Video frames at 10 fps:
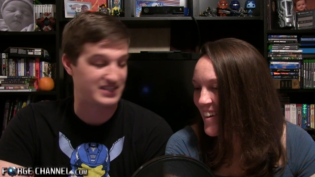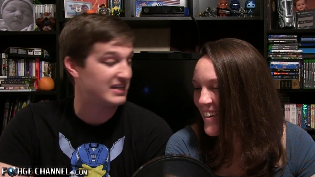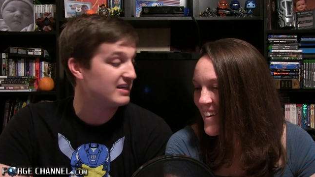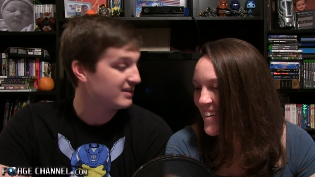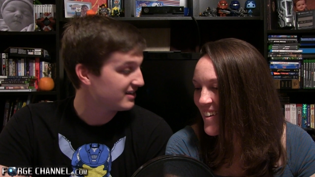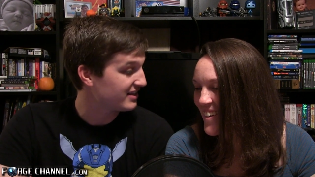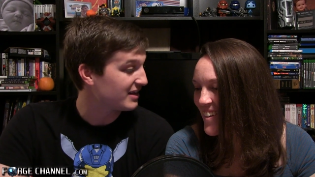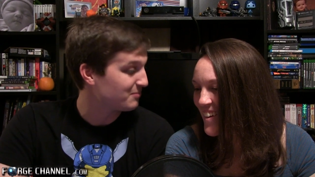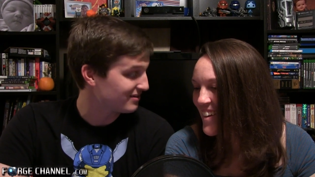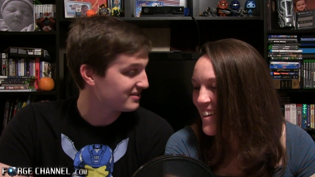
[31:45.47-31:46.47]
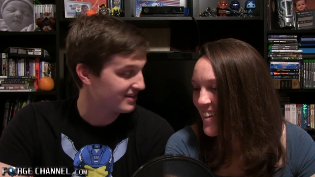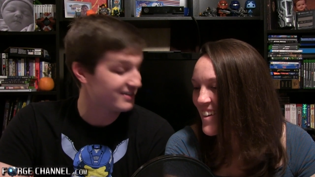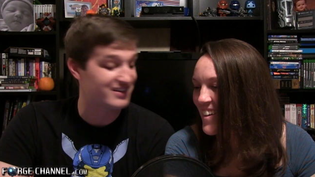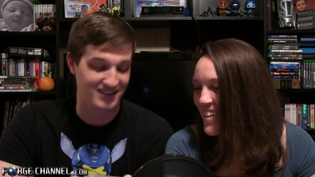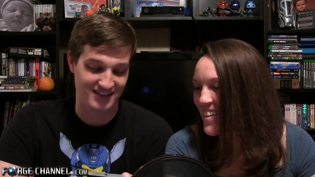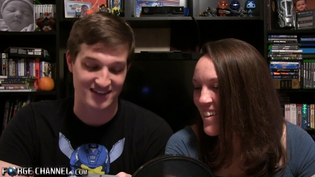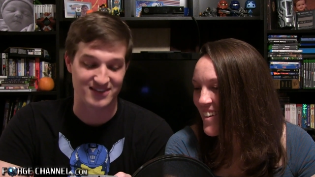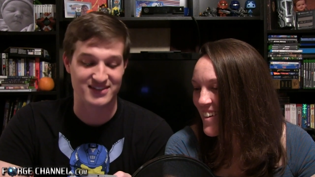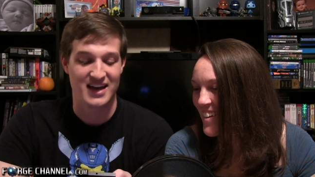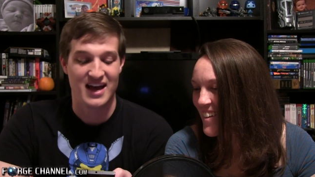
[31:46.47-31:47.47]
Speaker 1: See? They appreciate the mm-hmm.
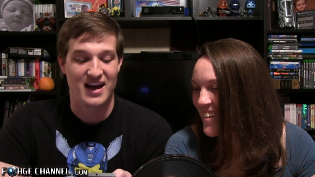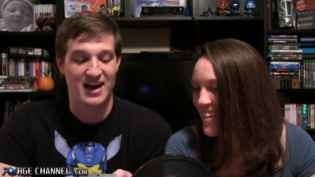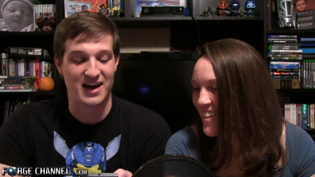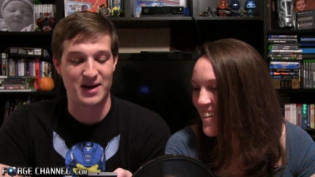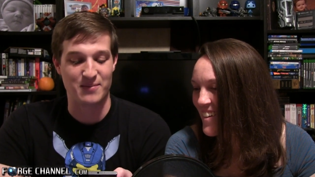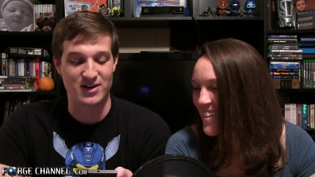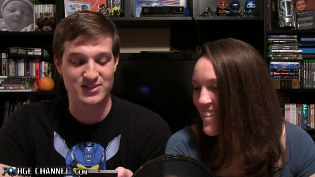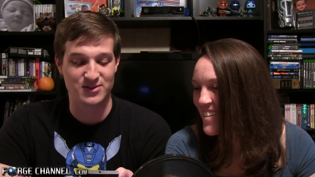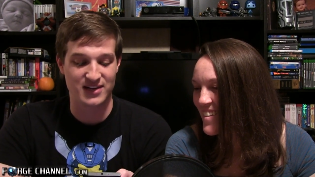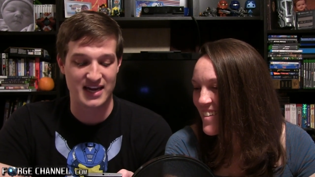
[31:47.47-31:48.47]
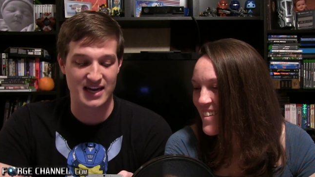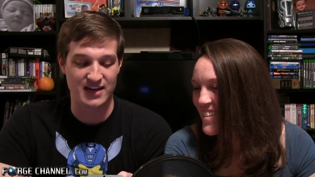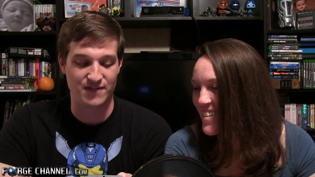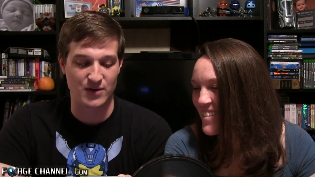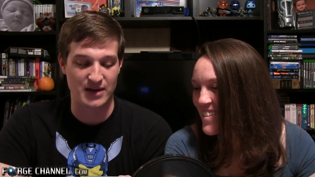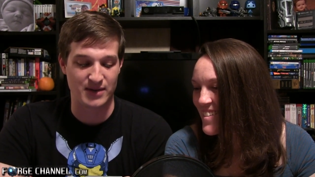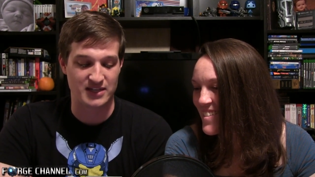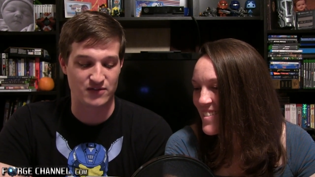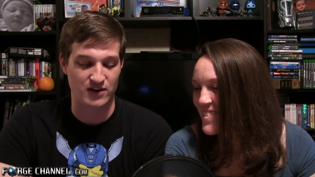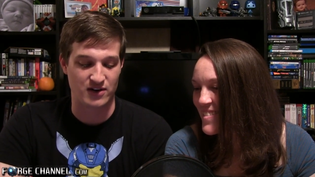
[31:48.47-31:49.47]
details. Mm-hmm. Um, also, Ducain, if you had me
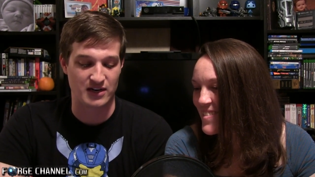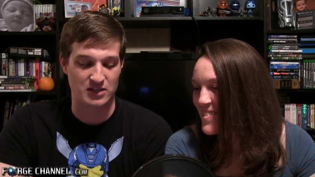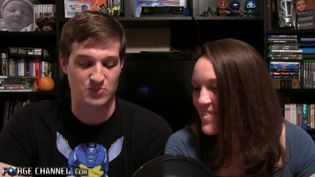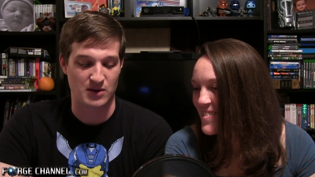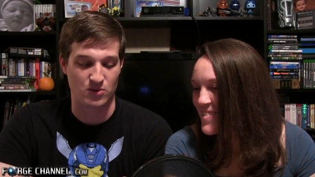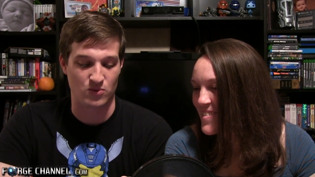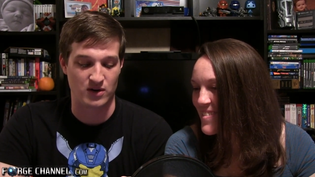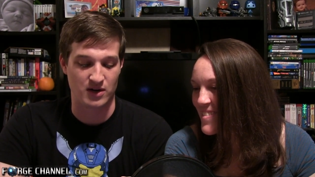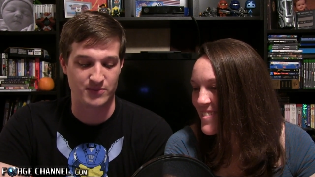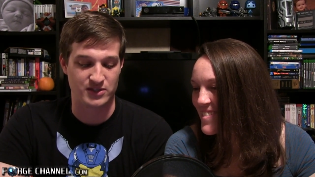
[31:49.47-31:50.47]
as a friend on Xbox One, I'd